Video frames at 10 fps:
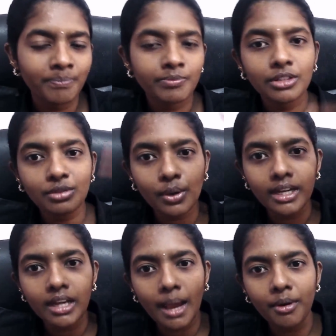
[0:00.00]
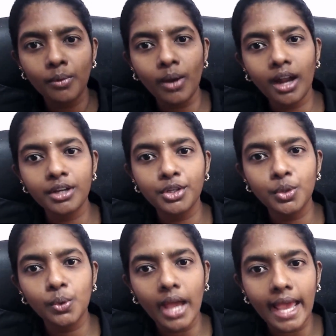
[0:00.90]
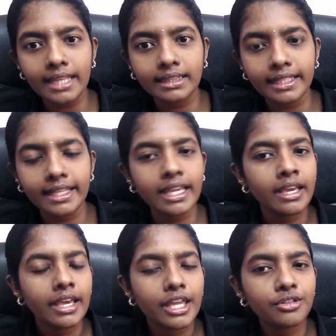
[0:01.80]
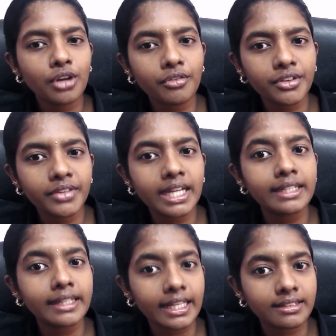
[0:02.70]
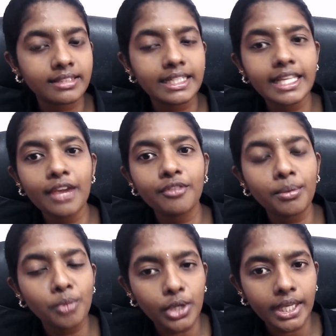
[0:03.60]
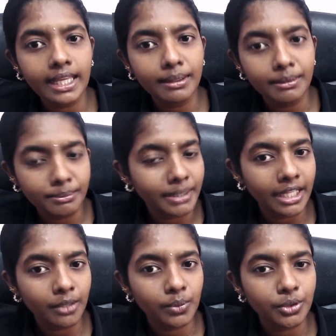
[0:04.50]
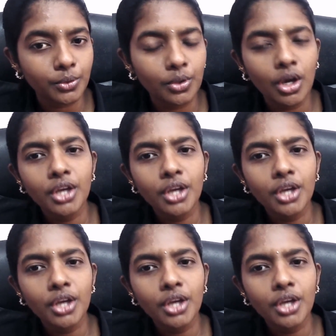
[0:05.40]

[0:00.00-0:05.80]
So in number 1, 2 and 3, instead of giving a direct CTA for booking a meeting with you,